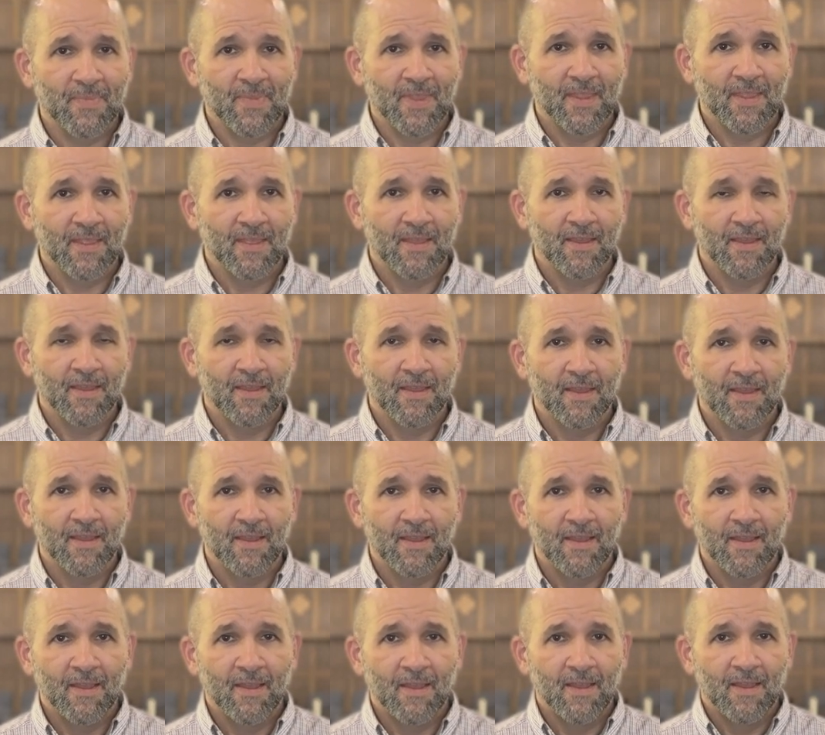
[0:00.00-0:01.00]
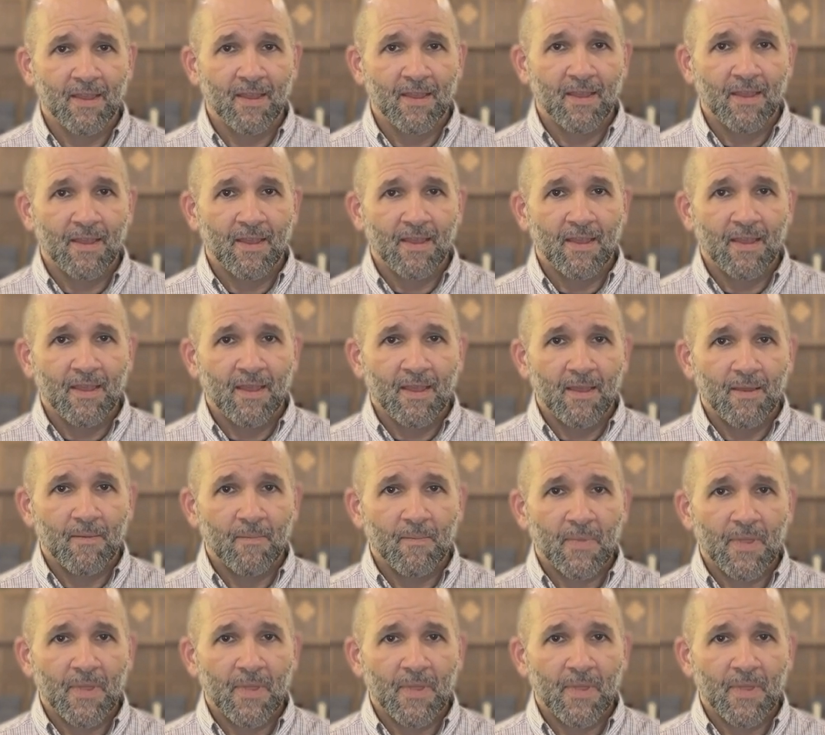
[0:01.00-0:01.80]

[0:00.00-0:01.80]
(no one is talking)